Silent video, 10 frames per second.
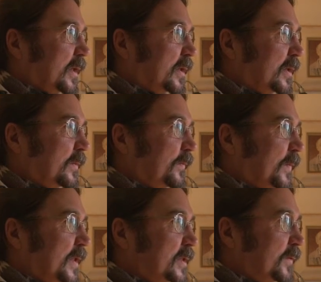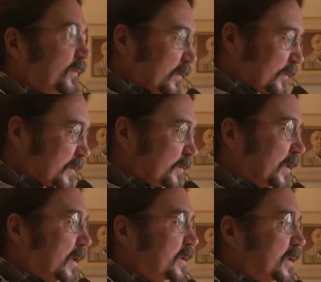um, has influenced
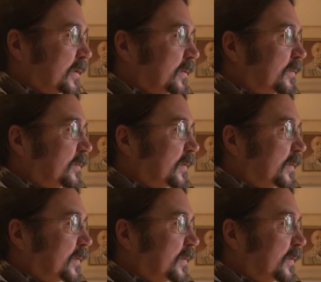my idea